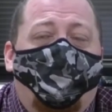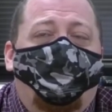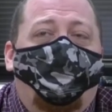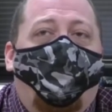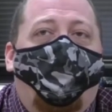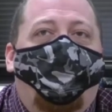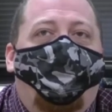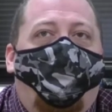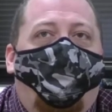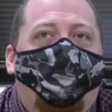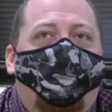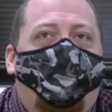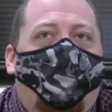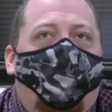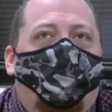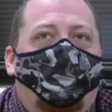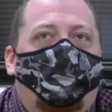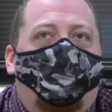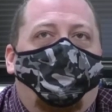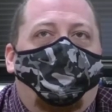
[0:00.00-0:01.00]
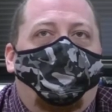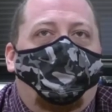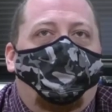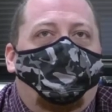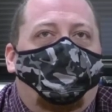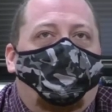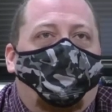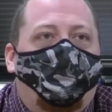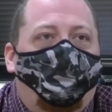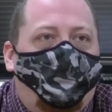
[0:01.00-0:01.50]
dad had games on
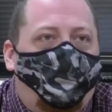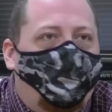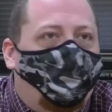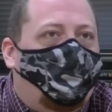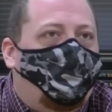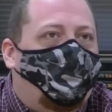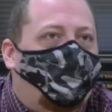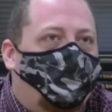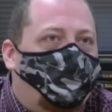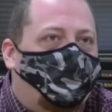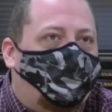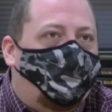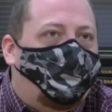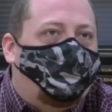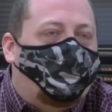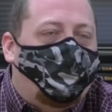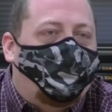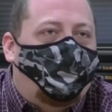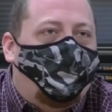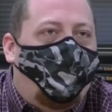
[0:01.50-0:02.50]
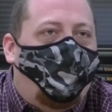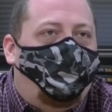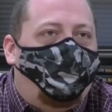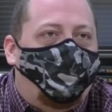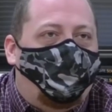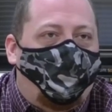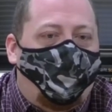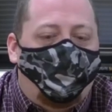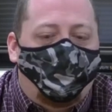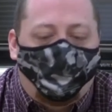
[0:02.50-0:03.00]
his computer and things like that,
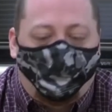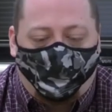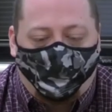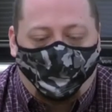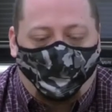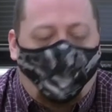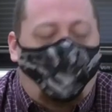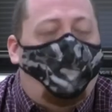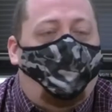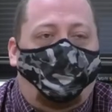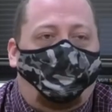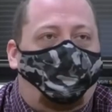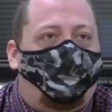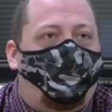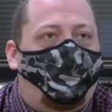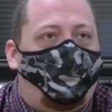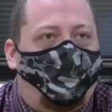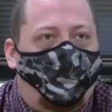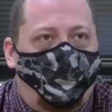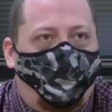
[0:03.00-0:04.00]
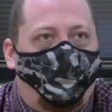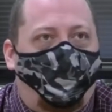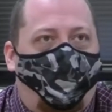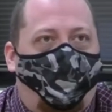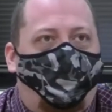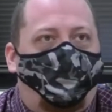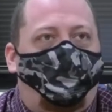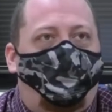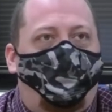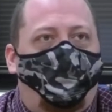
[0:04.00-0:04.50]
but that was DOS, where you
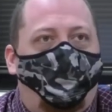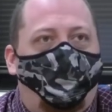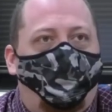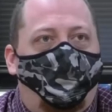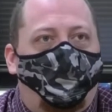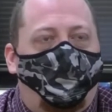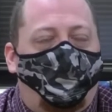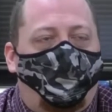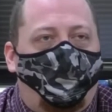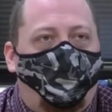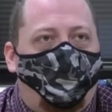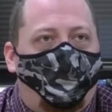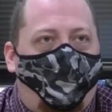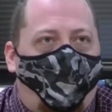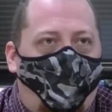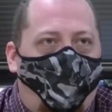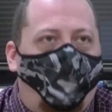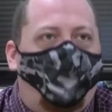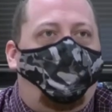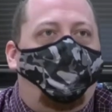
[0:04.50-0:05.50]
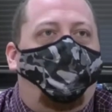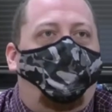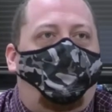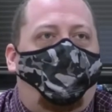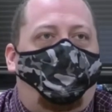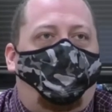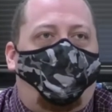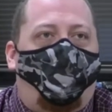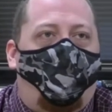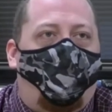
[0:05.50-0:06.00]
had to open up
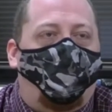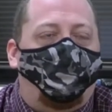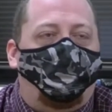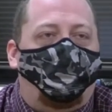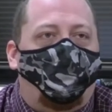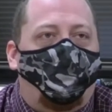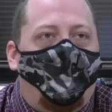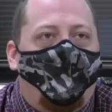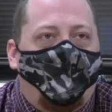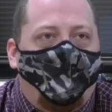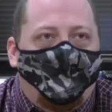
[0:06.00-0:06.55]
a prompt,